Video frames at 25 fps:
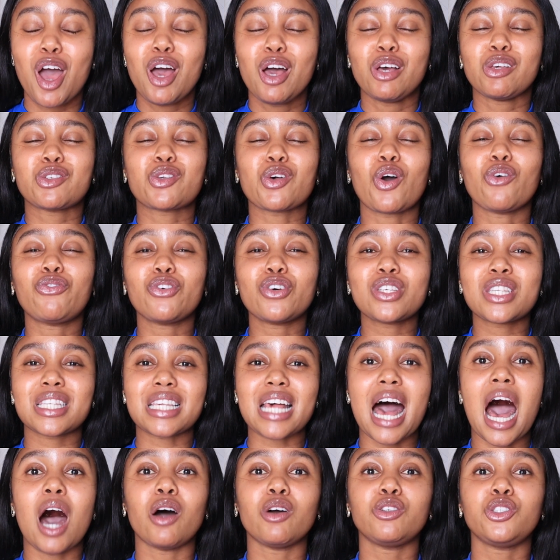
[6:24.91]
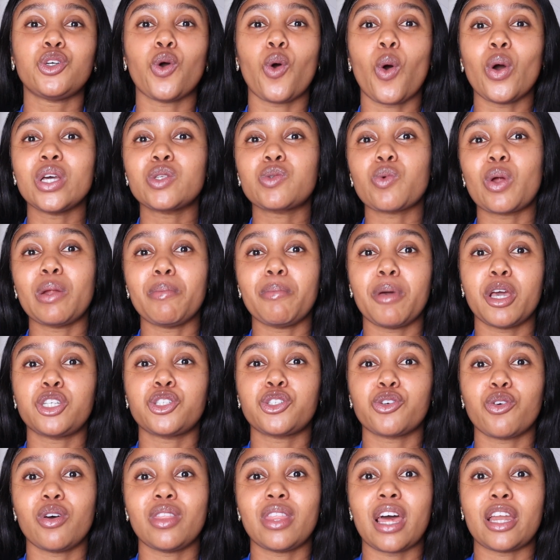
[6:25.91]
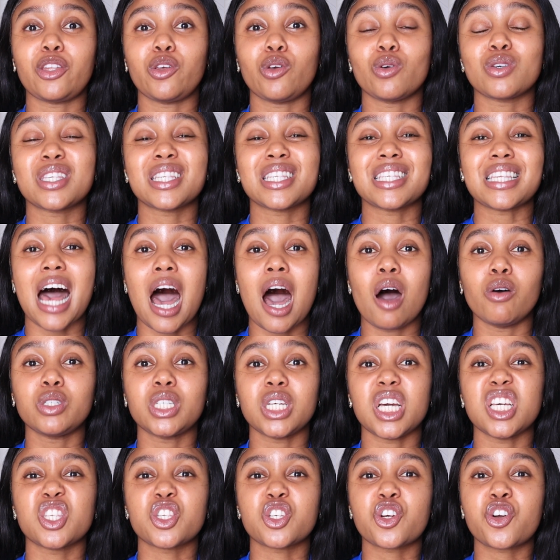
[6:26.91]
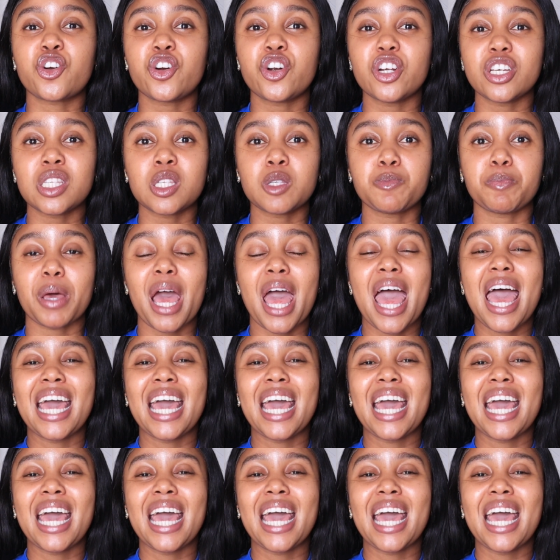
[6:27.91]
So for sound, you always want to make sure that your sound is crisp,